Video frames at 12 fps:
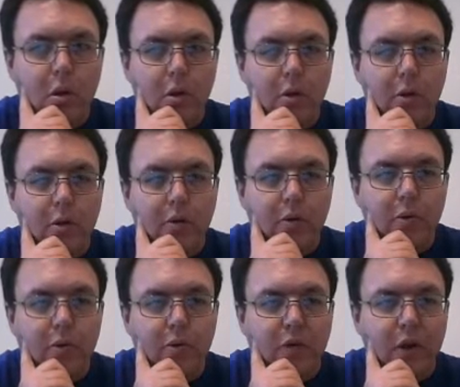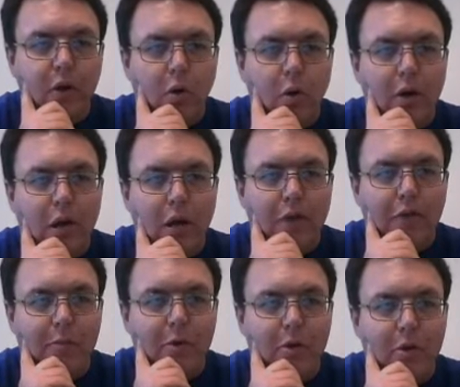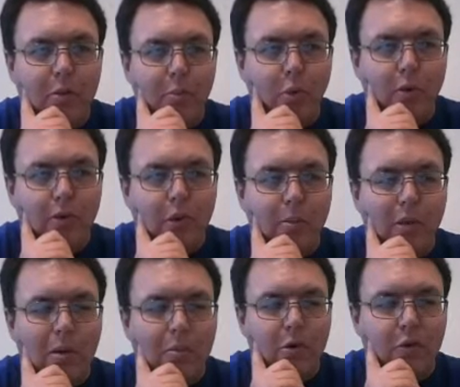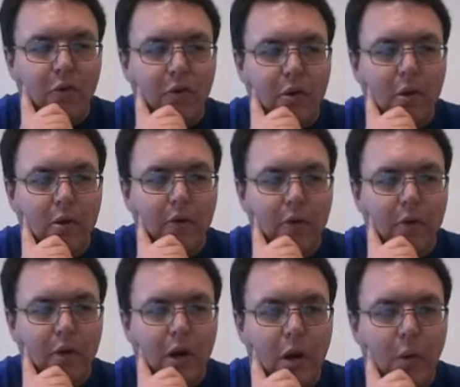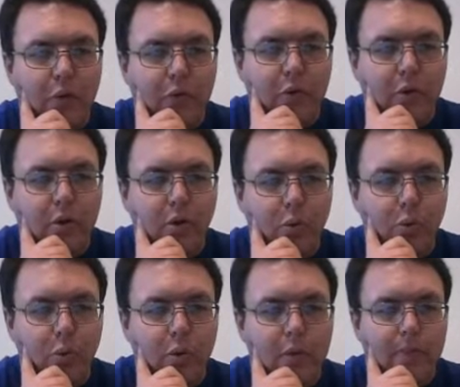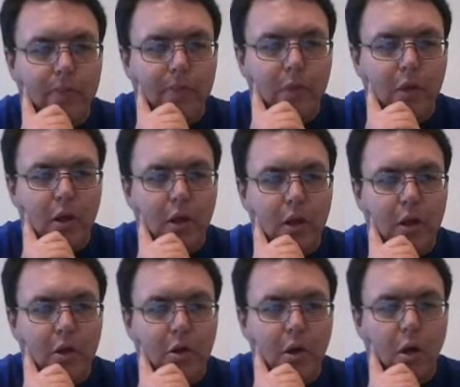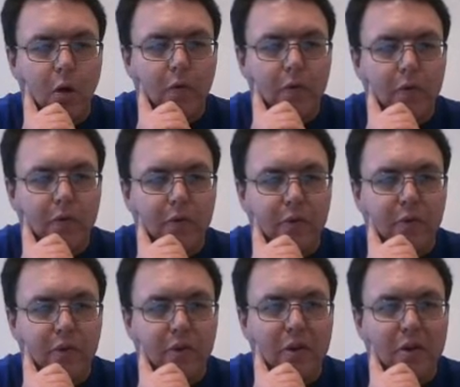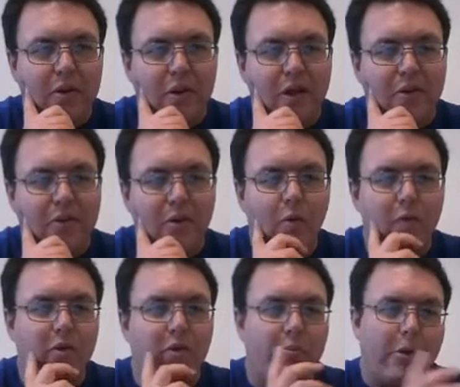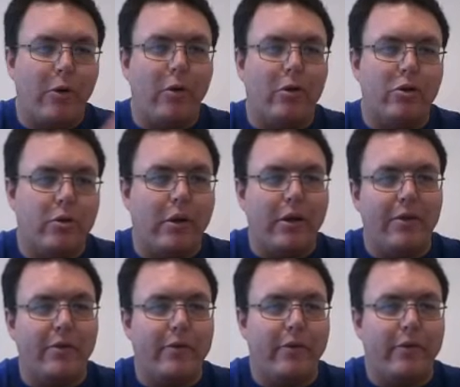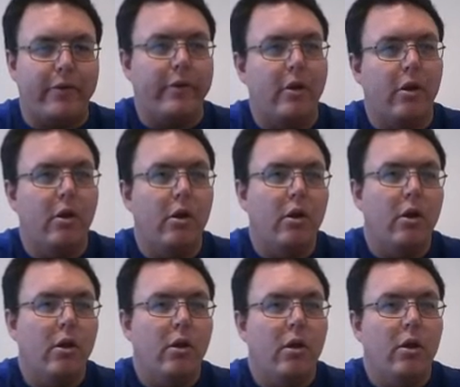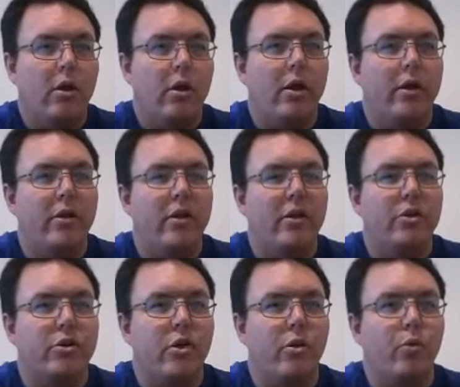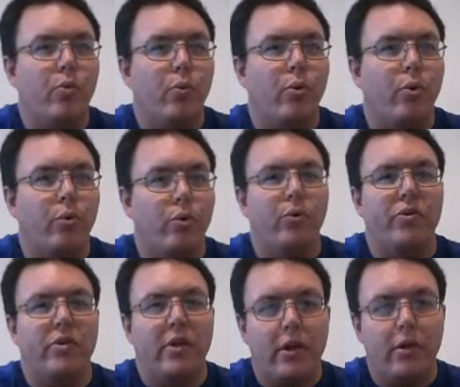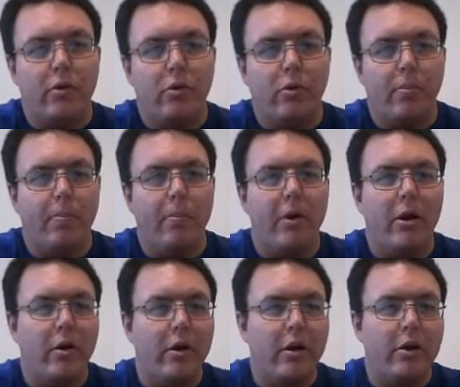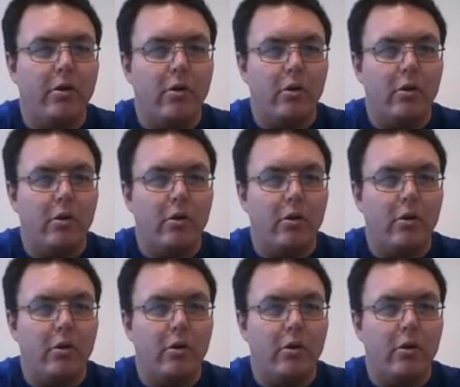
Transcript: the state archives in Montgomery sent me a bunch of stuff, and I was looking through it, and all of a sudden I saw this marriage license, and it showed where Louis Gale married